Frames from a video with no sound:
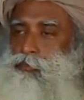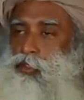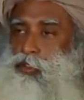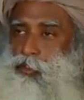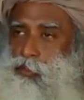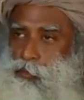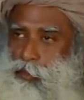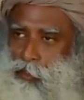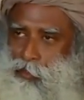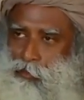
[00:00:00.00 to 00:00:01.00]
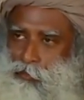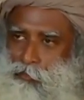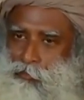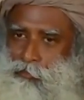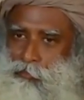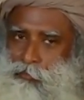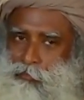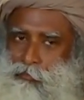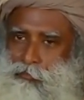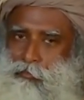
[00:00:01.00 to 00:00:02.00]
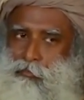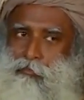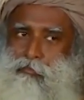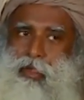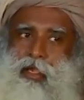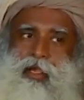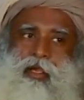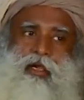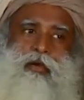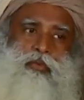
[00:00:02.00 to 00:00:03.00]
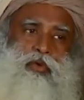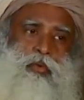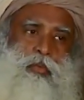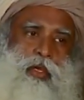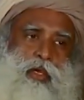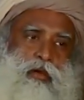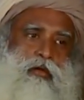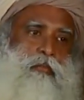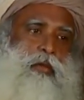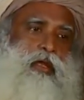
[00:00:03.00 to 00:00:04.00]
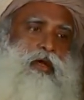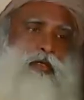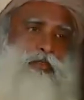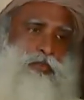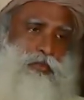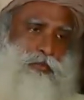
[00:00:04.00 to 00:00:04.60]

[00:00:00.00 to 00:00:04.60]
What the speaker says: The third one may come your way or may not.